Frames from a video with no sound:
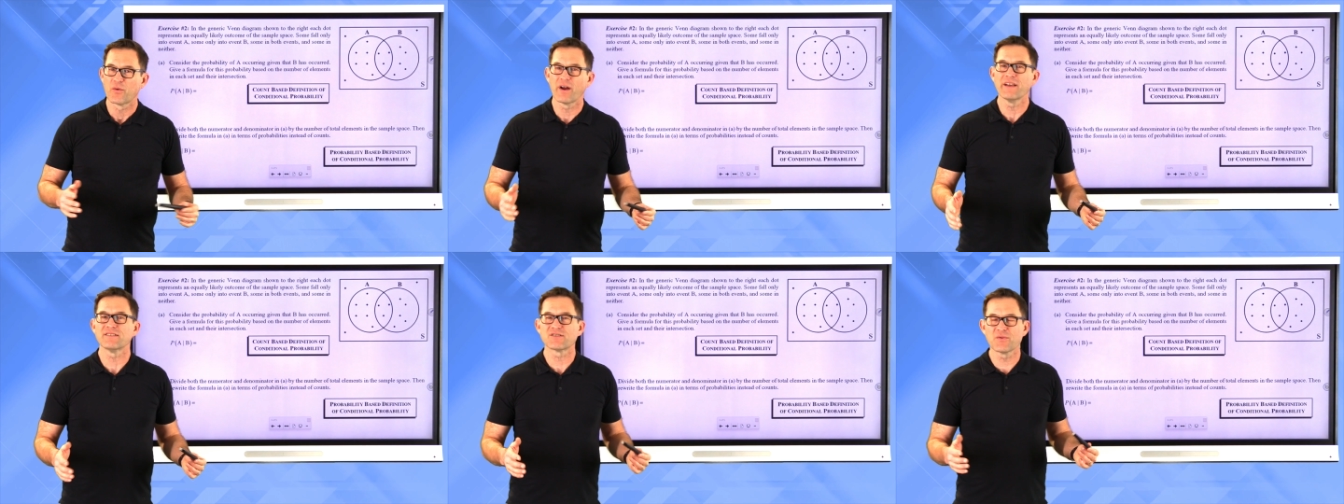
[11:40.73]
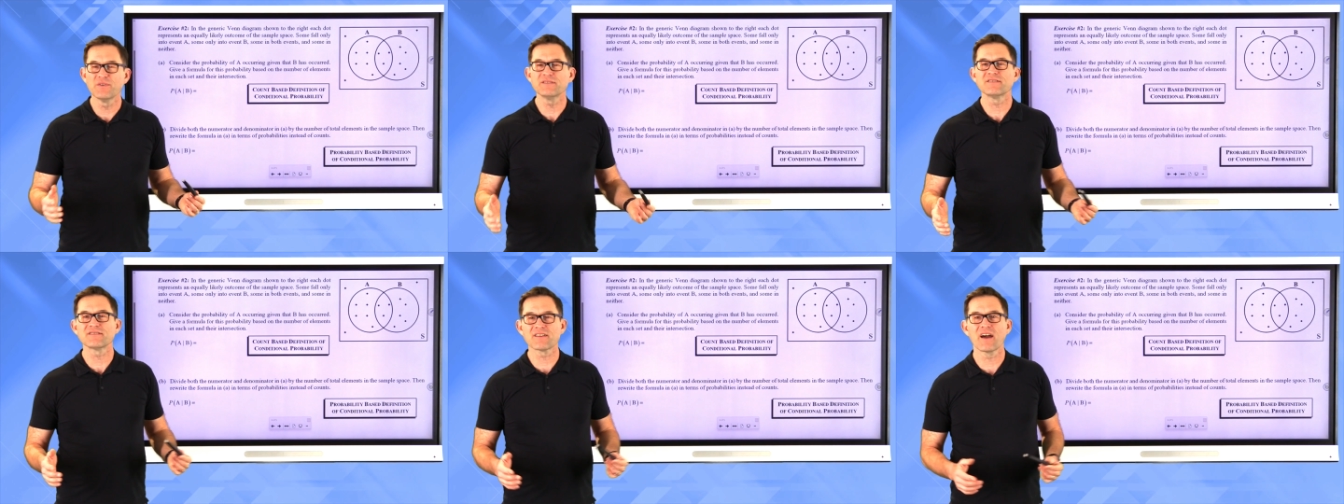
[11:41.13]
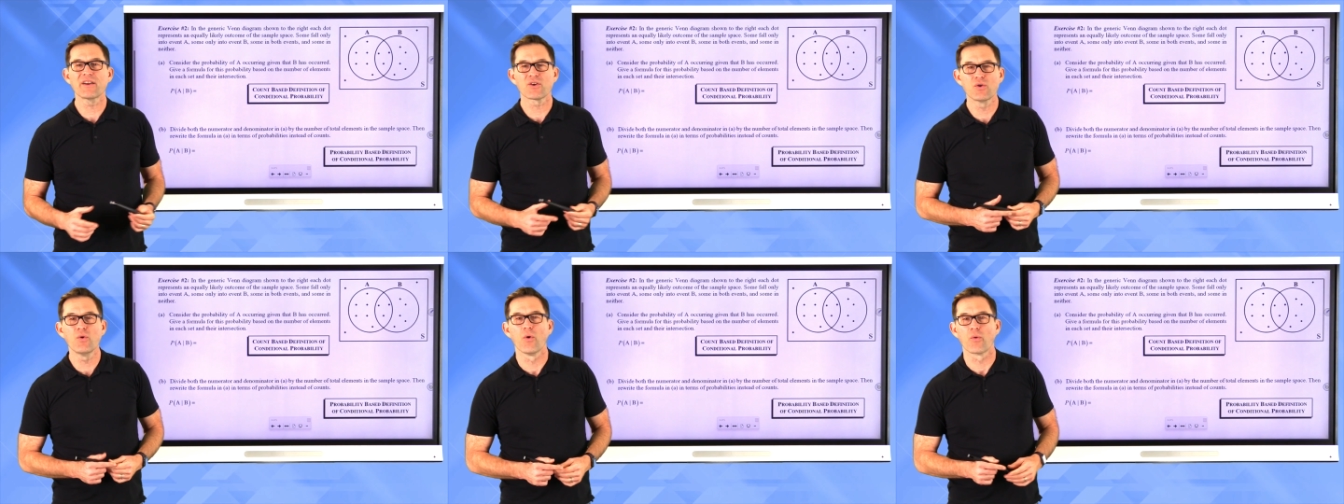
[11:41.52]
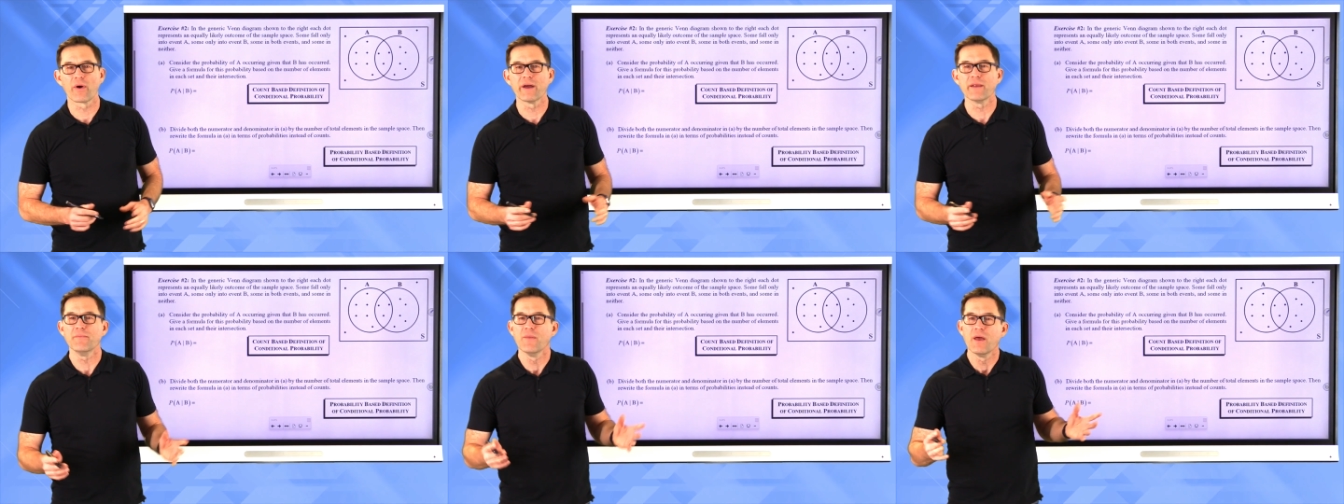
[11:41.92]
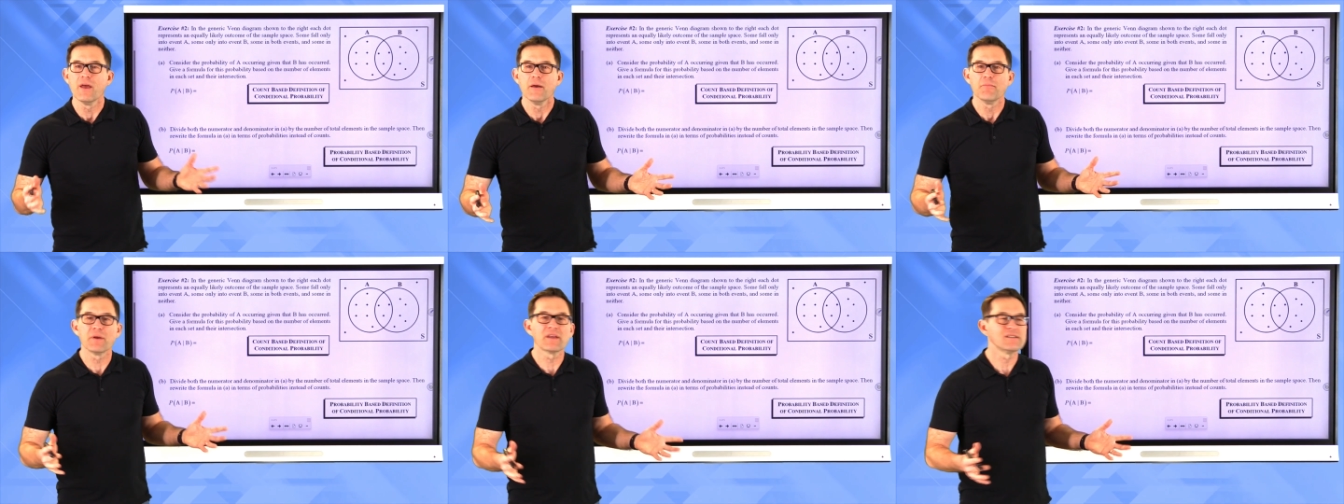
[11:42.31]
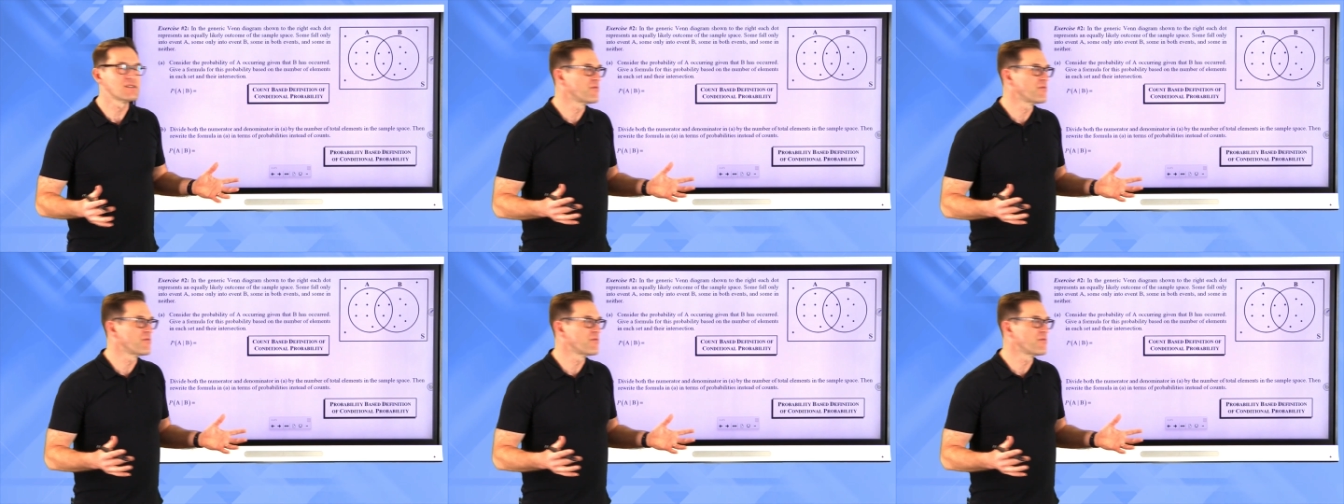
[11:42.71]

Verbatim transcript: Right? So this is kind of cool, right? Because